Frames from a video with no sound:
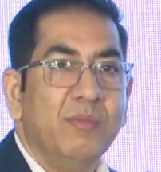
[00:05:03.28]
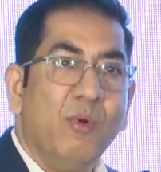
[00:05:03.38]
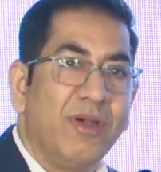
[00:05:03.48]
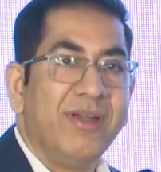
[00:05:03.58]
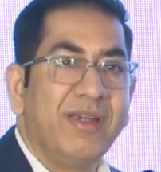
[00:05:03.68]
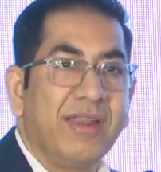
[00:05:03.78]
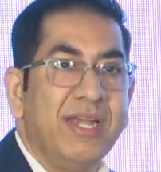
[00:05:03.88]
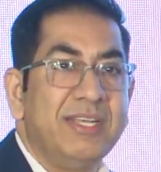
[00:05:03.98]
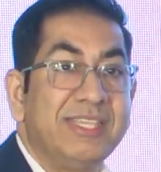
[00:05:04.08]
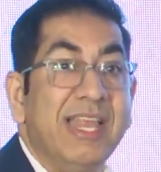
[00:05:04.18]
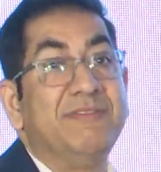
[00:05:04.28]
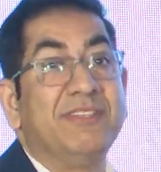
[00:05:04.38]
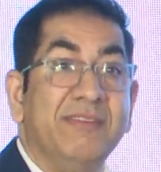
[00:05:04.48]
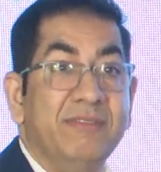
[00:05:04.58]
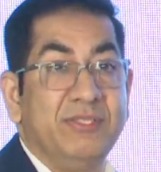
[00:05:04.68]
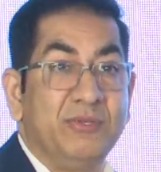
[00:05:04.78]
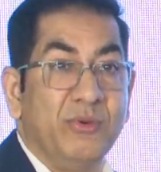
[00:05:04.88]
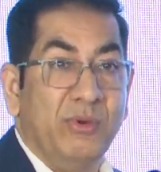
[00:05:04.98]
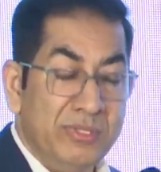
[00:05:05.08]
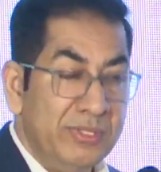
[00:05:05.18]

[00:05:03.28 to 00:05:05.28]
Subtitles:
modern trade, self-service stores.